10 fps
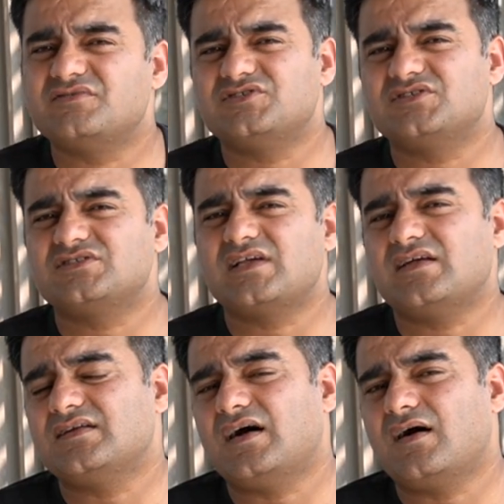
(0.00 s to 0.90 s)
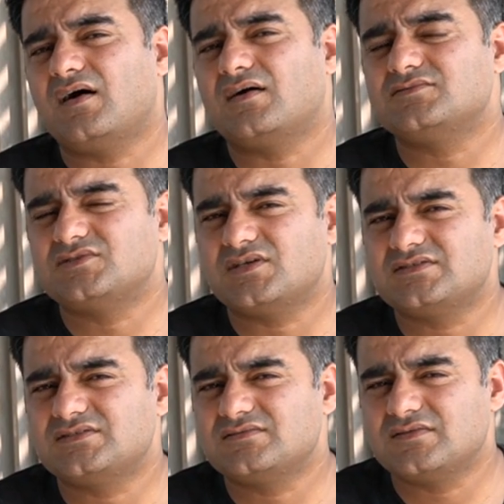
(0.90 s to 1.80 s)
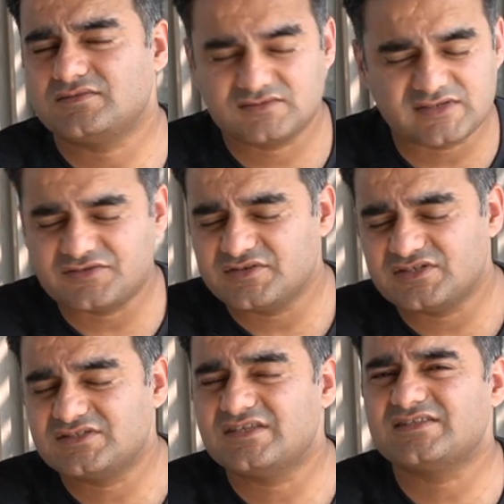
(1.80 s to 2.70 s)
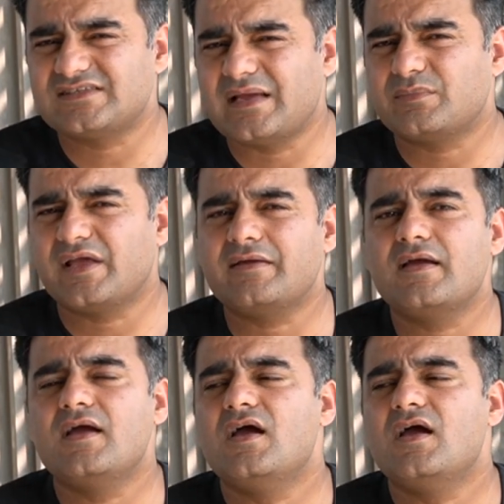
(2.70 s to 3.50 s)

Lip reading: Regis does. St. Regis did the same thing.